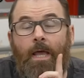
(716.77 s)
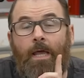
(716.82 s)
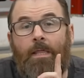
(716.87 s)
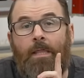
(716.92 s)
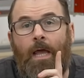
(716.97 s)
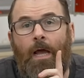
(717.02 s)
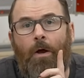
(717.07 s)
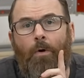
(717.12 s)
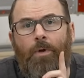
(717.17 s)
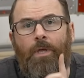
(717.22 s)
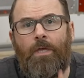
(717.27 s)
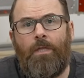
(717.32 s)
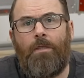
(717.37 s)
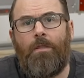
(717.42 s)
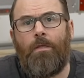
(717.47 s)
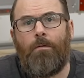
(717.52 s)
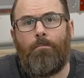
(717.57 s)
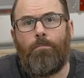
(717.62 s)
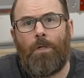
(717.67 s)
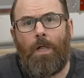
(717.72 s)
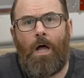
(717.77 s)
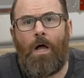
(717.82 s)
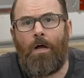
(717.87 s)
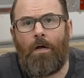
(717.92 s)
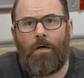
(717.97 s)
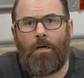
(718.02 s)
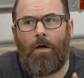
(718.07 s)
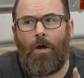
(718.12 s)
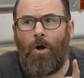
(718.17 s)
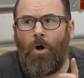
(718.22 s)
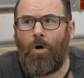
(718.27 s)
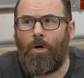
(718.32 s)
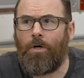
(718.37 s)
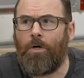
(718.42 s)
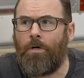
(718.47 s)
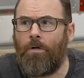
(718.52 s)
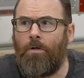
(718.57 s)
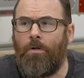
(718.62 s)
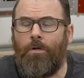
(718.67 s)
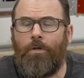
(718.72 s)
Now, in the blog
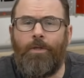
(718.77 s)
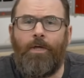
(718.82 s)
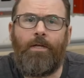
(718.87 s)
article,